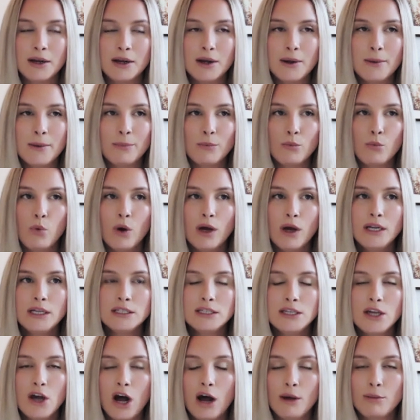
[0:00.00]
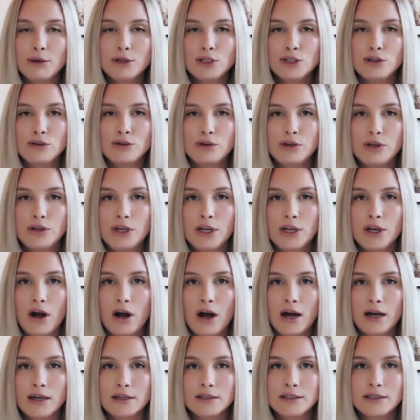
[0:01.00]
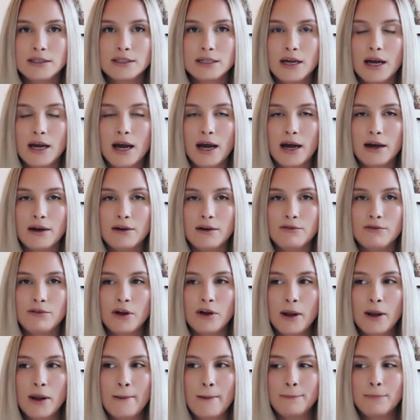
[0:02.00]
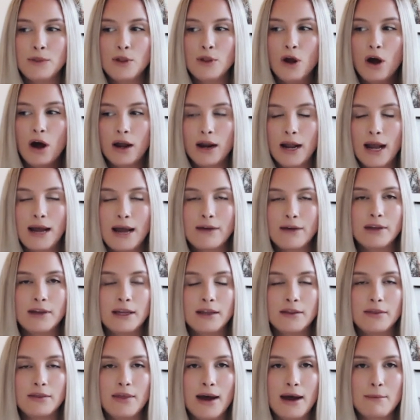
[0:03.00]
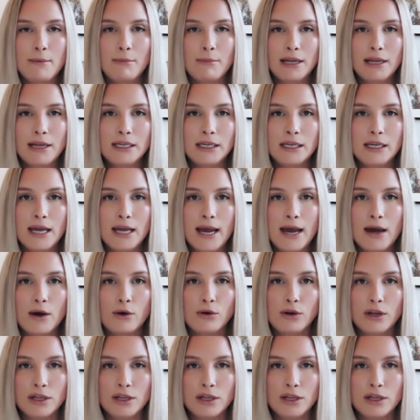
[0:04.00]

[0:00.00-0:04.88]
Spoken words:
what is the opportunity cost of not having that money out in the